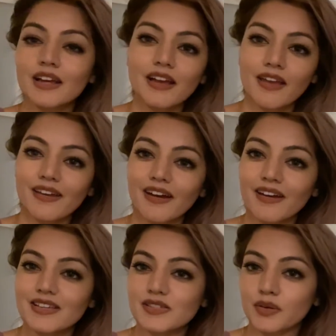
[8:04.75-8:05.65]
Hey
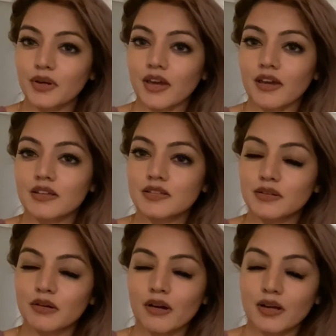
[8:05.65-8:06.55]
guys, okay,
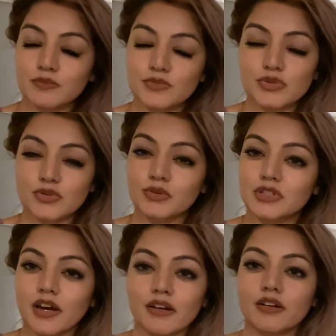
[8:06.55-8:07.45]
I'm so
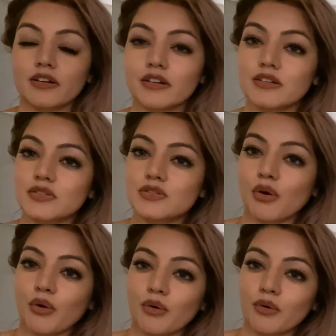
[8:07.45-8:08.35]
tired.
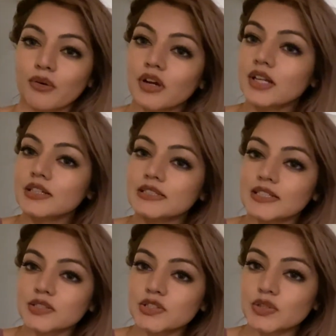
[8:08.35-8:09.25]
So
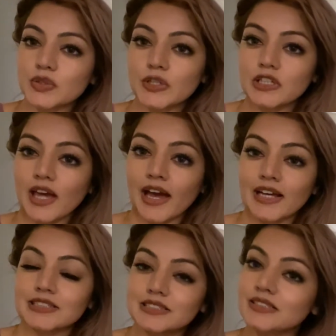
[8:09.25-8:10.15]
let's look
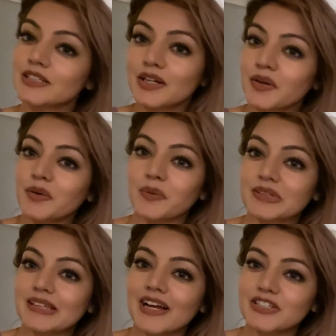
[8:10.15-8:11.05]
at what
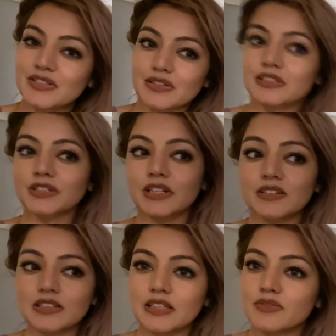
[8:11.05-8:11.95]
the lashes look
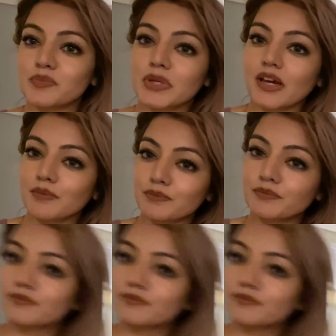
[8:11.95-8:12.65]
around 11 p.m.